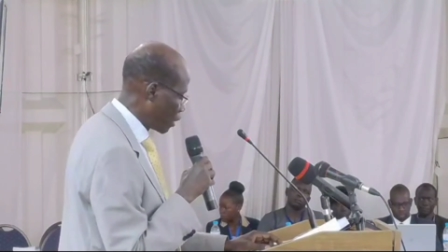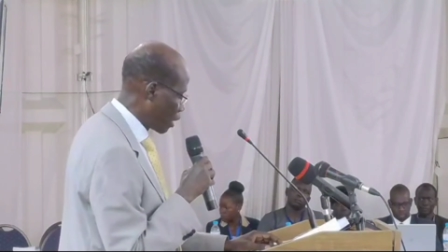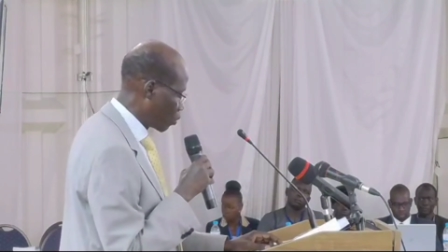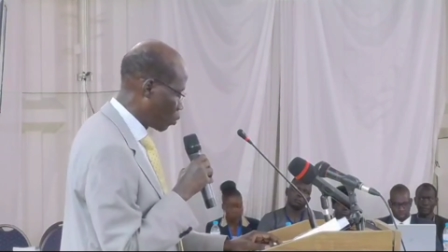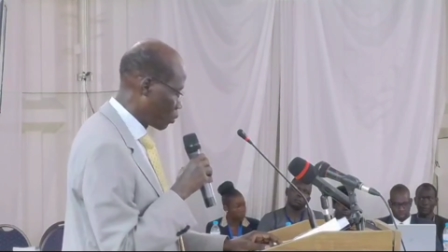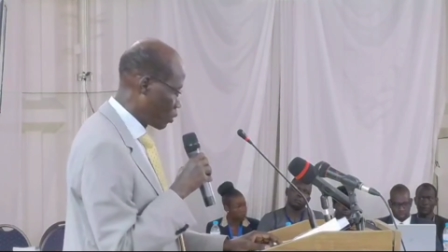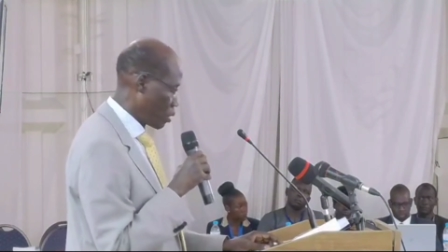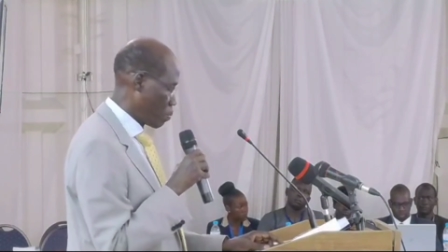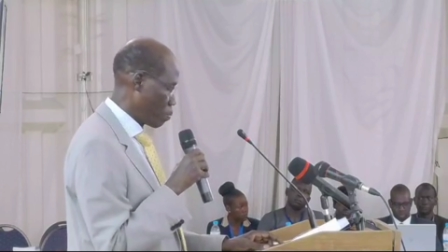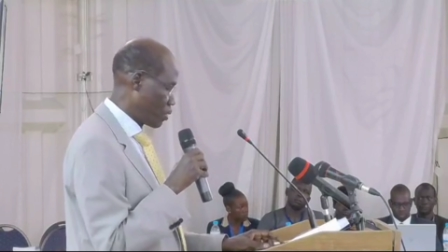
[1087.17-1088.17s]
rooms,
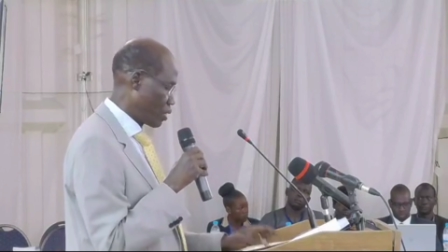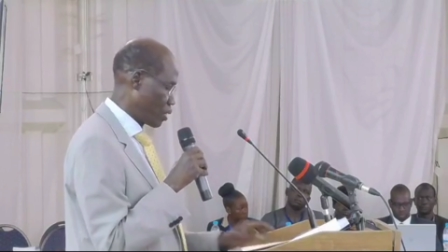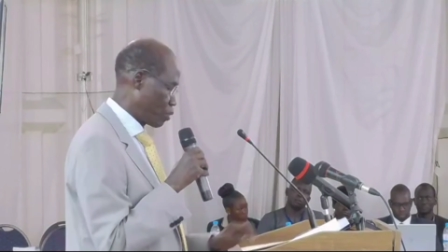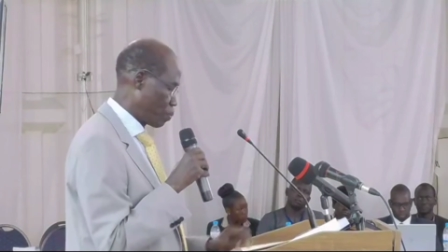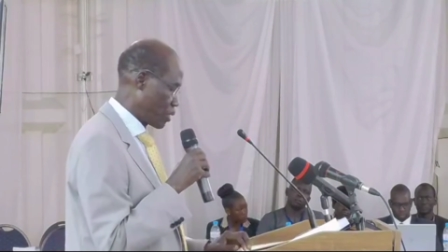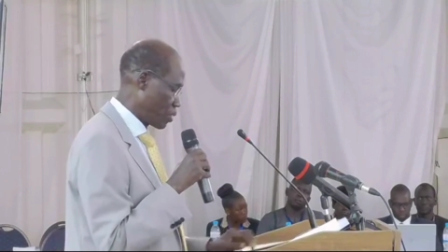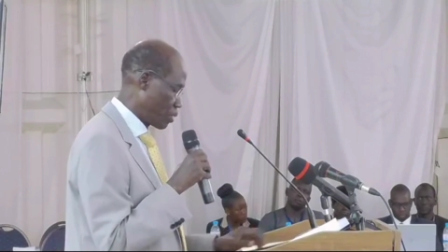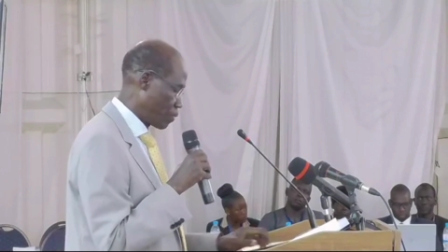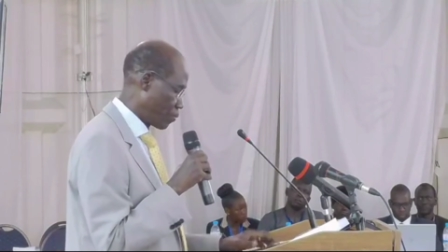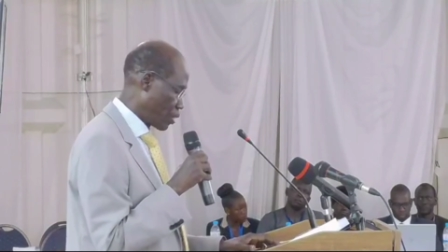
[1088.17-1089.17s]
business spaces,
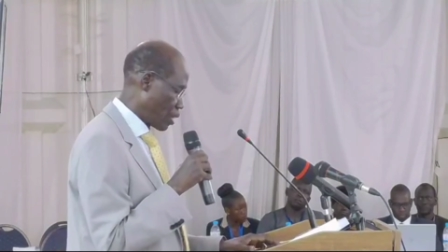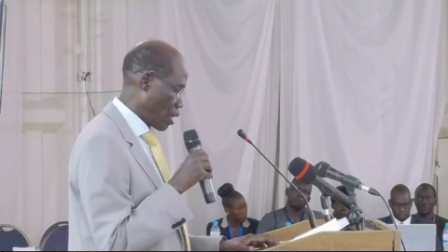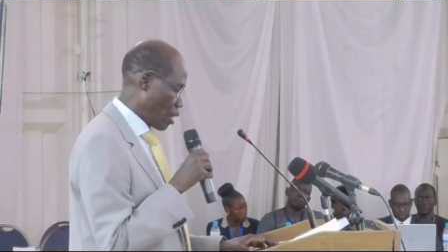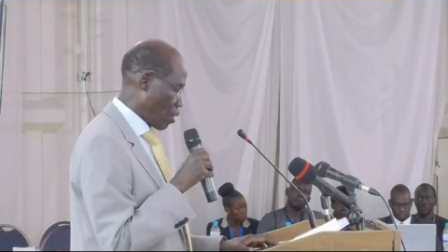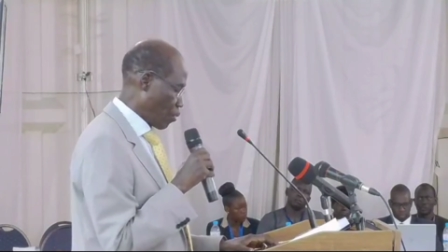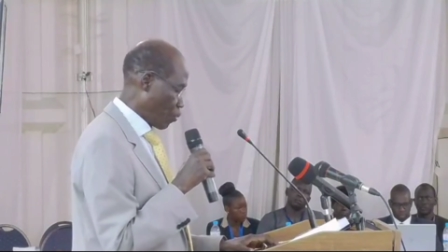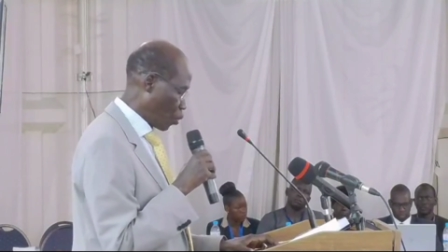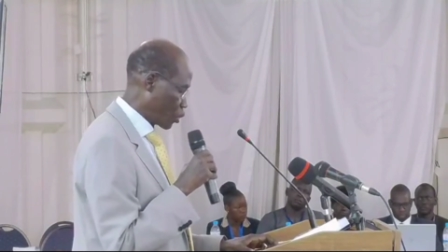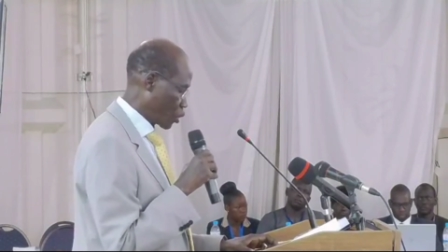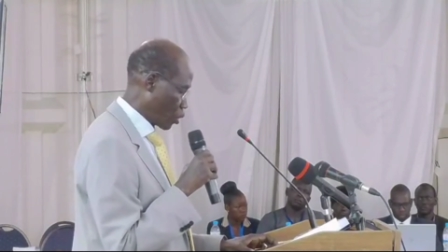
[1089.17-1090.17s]

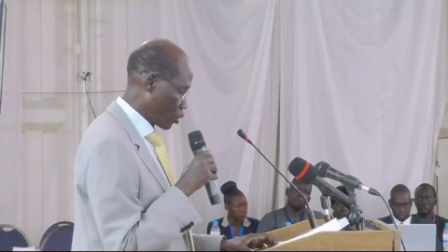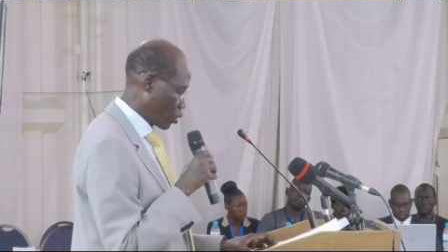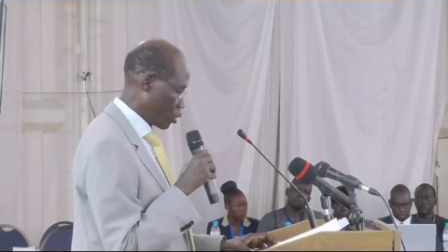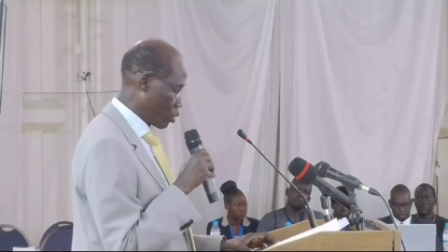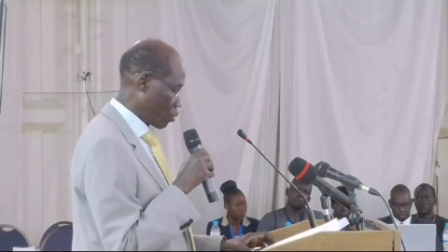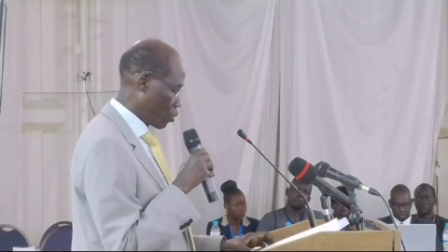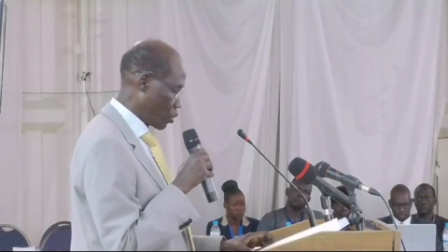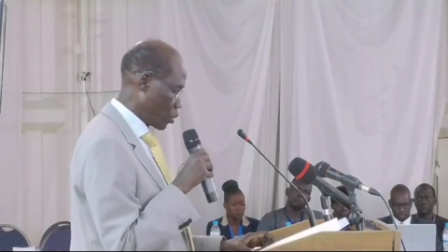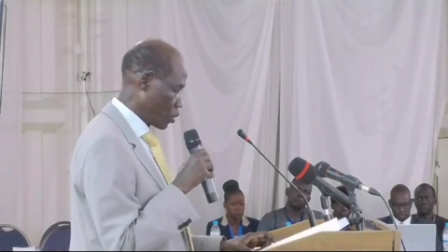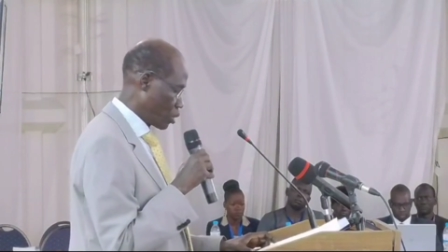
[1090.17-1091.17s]
food courts for
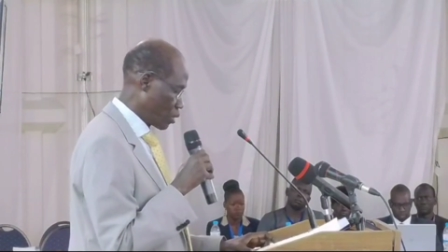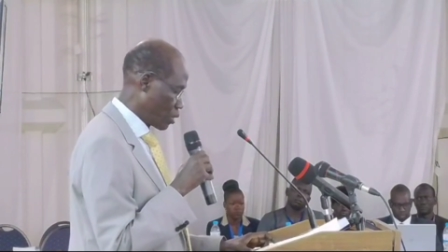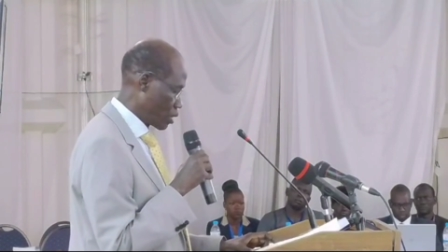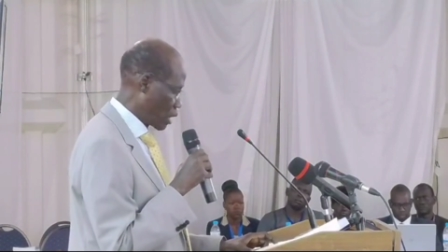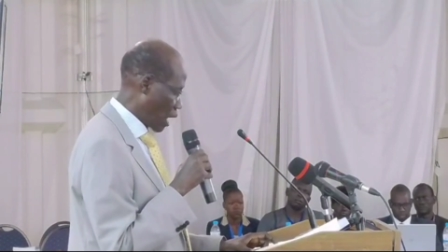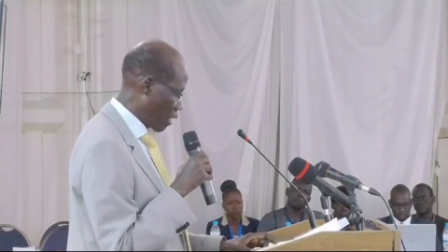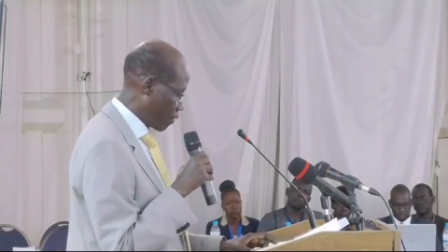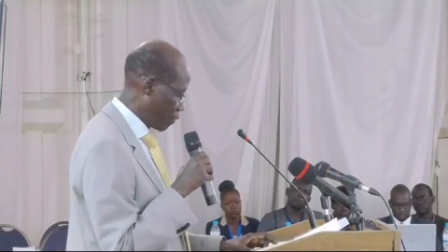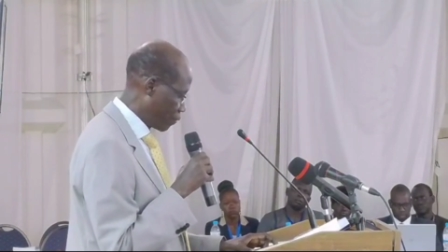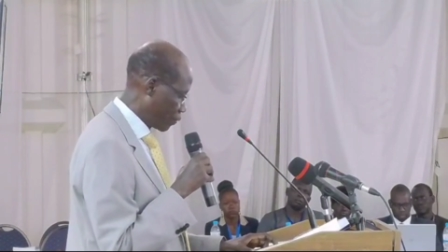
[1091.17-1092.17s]
students,
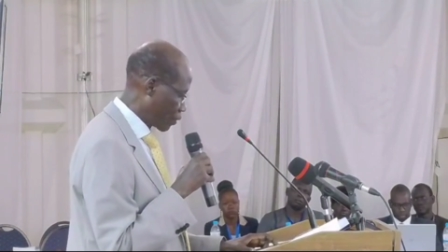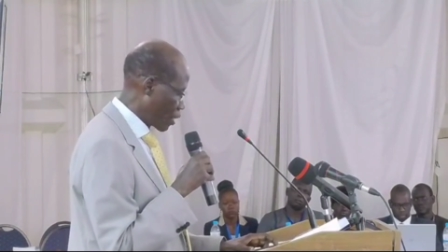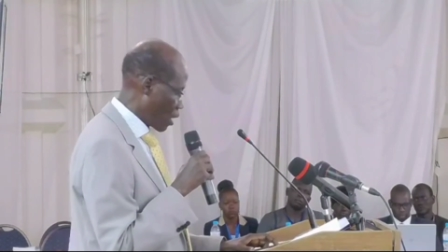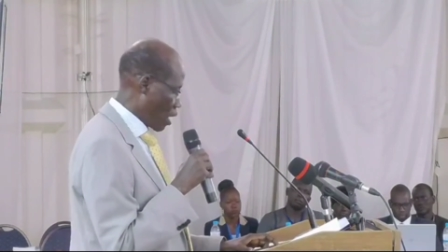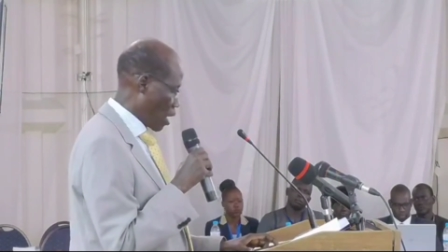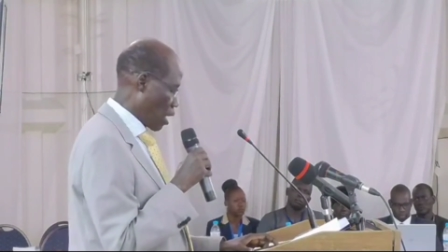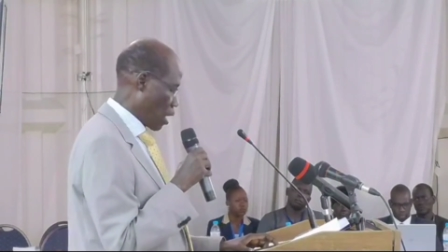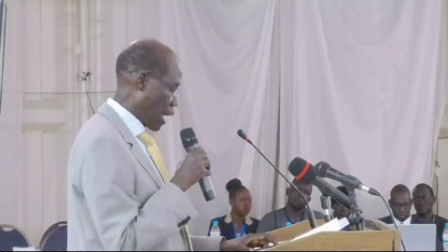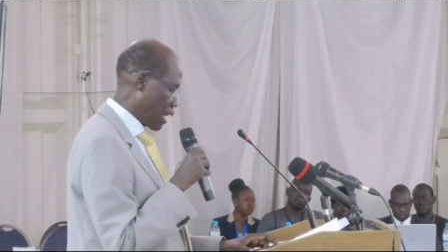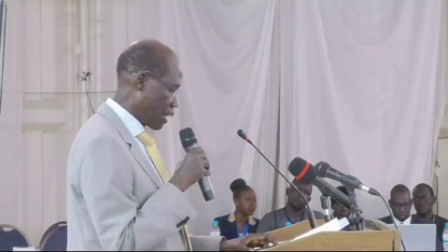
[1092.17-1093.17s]
staff, uh,
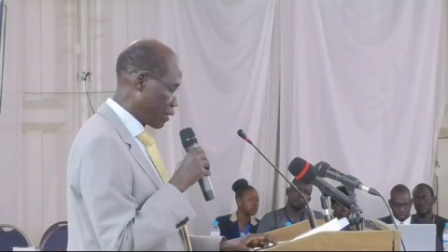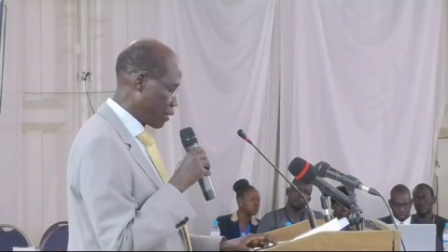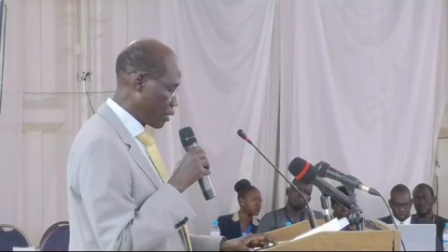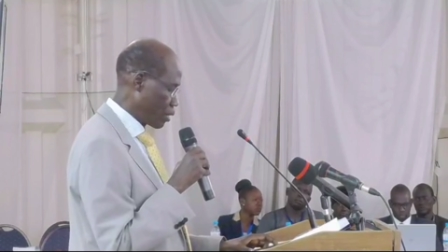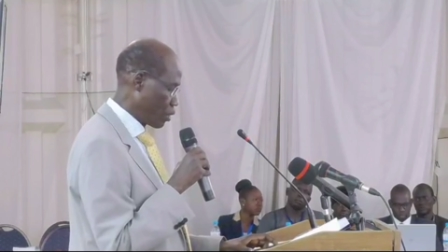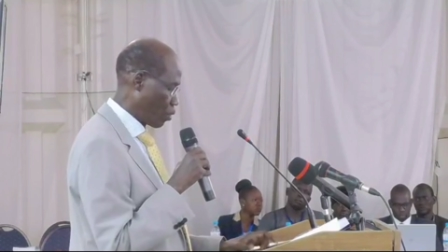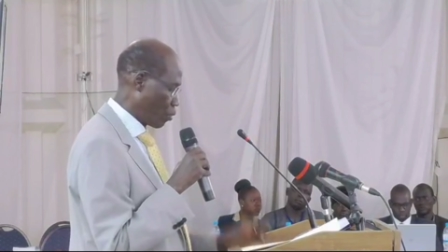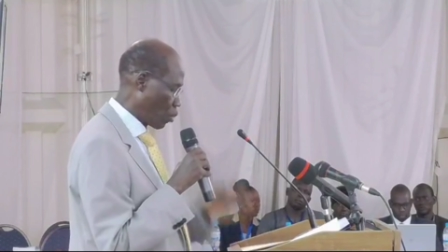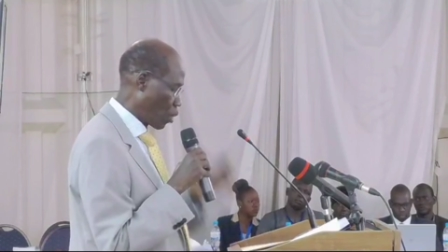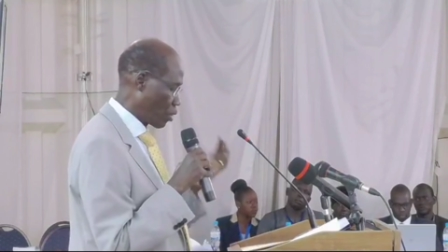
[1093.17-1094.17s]
and you know
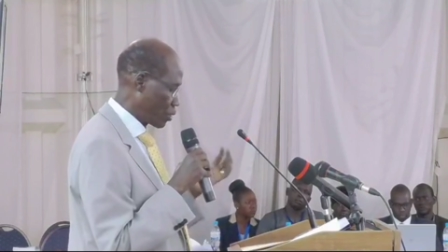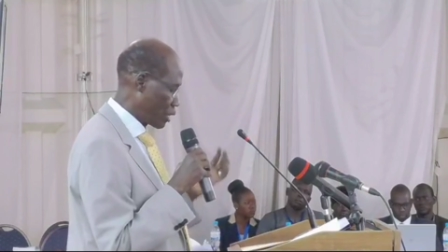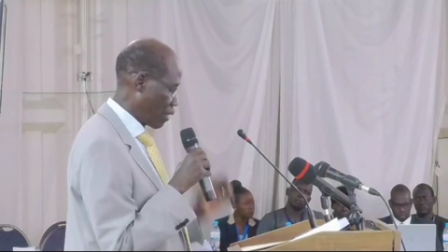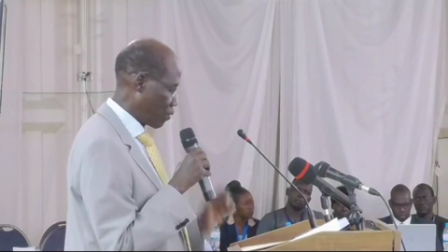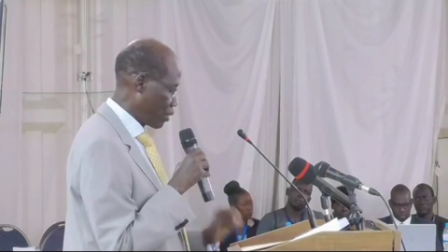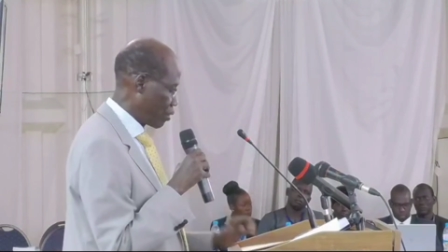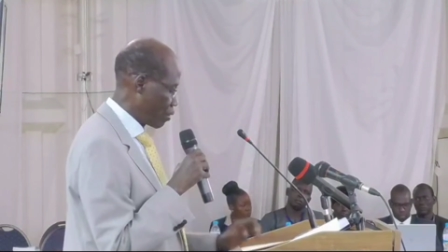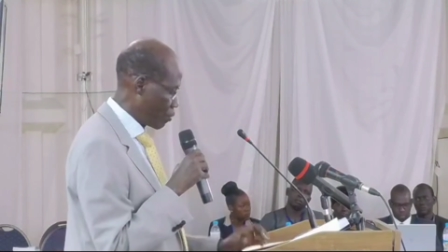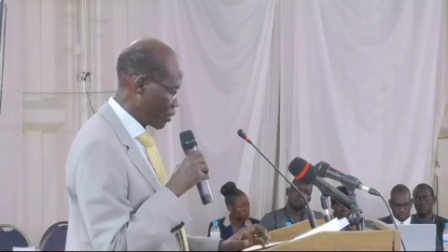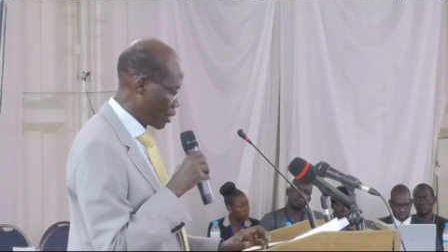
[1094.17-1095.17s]
for our staff and
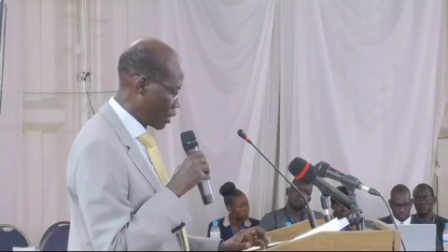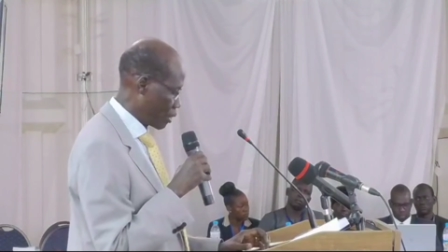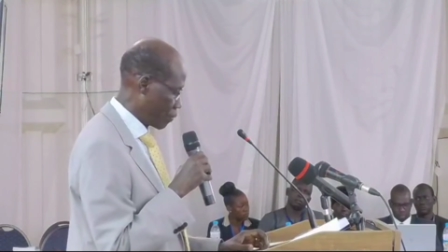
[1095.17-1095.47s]
visitors.